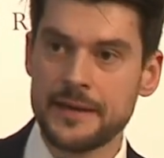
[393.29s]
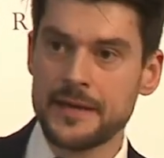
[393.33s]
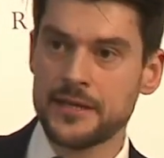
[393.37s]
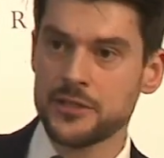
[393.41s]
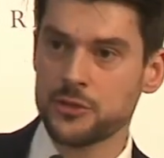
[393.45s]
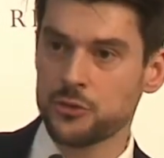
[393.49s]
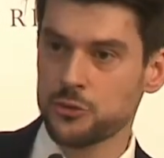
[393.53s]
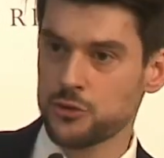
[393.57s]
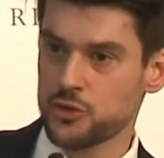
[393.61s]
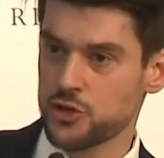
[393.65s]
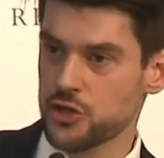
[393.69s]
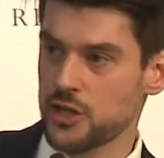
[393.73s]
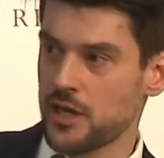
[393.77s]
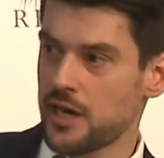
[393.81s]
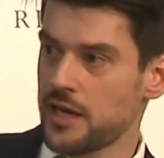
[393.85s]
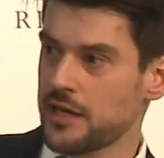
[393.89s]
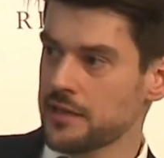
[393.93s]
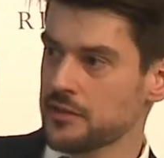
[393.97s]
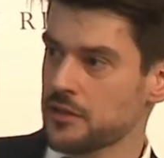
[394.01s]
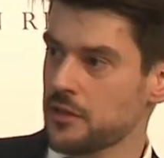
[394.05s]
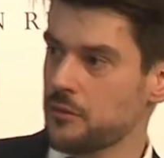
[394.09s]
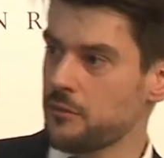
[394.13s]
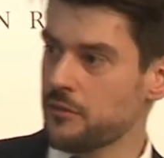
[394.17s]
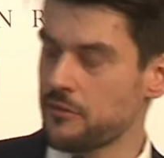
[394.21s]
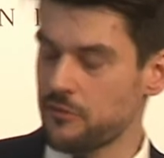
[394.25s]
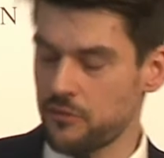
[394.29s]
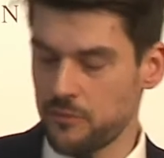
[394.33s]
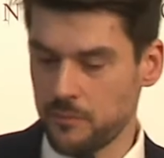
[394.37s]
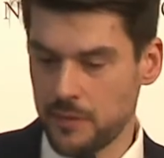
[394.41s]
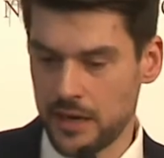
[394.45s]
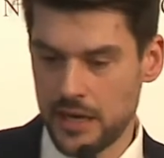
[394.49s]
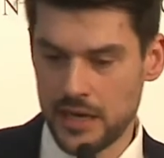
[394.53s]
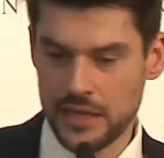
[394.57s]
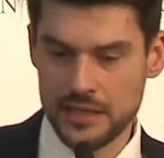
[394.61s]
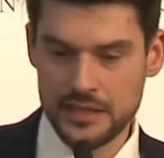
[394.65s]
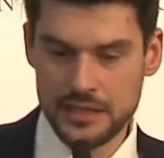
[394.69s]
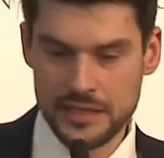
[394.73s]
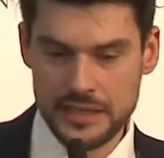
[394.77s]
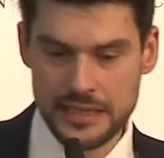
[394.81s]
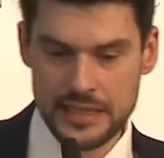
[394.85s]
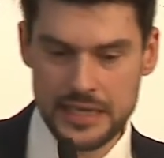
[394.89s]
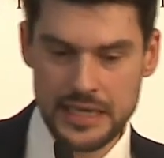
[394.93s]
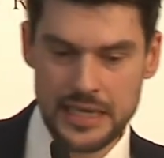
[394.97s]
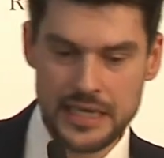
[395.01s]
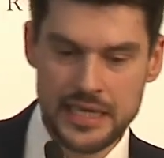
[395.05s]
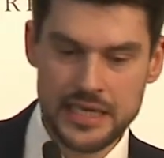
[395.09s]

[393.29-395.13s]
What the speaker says: to Chad, with Mali,